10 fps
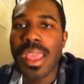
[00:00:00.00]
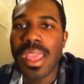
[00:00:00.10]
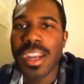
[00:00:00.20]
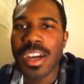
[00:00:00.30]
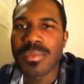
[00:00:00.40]

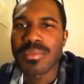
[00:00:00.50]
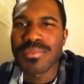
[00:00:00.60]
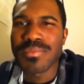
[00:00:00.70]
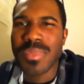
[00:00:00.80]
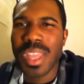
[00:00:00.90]
in
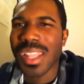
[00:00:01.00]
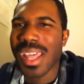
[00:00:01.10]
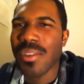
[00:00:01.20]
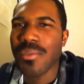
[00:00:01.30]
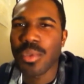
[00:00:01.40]
a
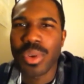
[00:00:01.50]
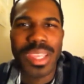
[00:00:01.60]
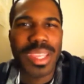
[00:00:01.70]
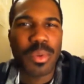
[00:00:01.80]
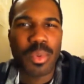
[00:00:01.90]
lot of
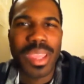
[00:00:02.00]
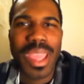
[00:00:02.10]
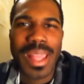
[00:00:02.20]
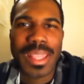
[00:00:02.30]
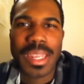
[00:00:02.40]

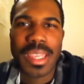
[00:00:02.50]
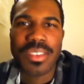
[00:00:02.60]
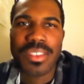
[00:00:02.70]
reality.